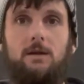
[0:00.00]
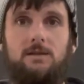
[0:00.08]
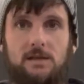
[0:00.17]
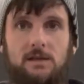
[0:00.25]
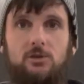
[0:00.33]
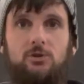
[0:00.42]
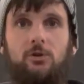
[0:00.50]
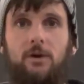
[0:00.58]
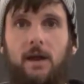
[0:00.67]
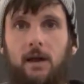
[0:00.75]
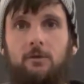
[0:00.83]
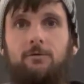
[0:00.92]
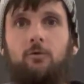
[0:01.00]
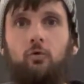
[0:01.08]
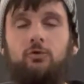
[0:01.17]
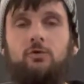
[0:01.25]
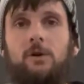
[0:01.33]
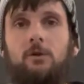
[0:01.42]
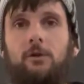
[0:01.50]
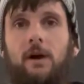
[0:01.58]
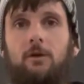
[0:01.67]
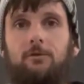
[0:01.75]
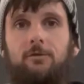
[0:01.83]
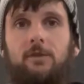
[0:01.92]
teaser and a full trailer out for